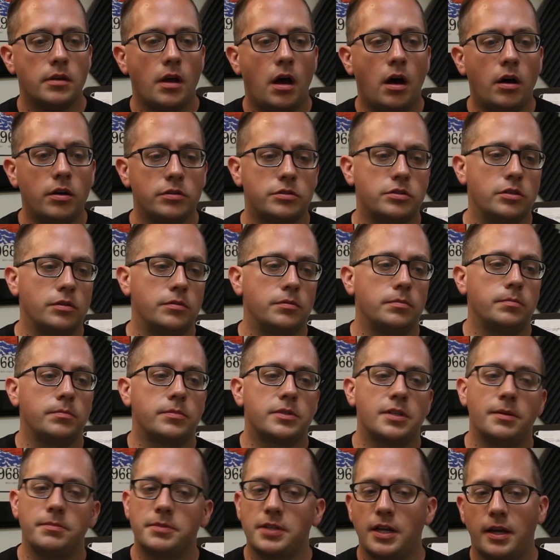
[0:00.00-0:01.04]
Also,
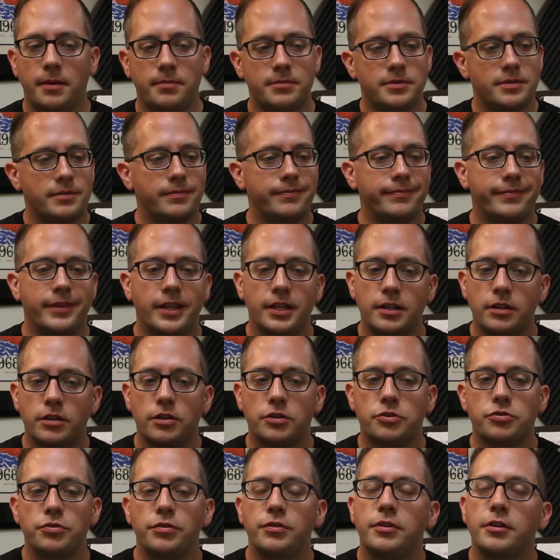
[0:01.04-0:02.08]
sometimes the
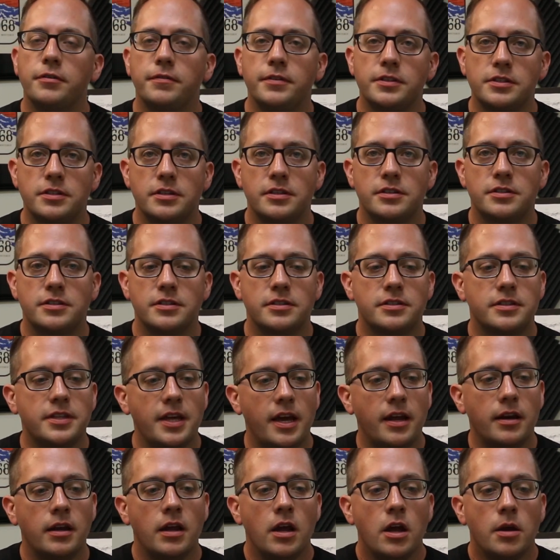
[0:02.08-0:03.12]
truth of it is just
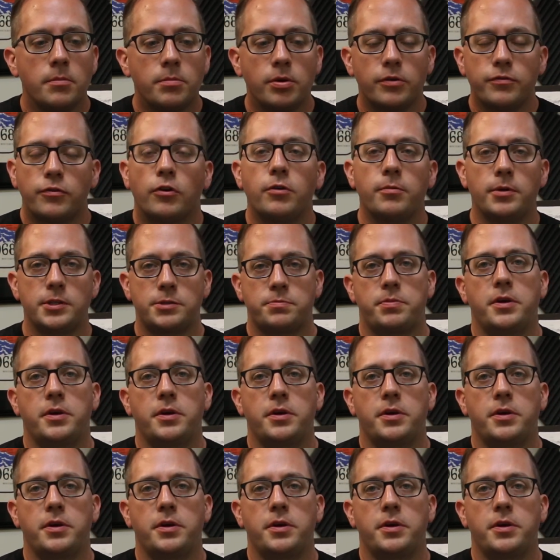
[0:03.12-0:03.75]
that performance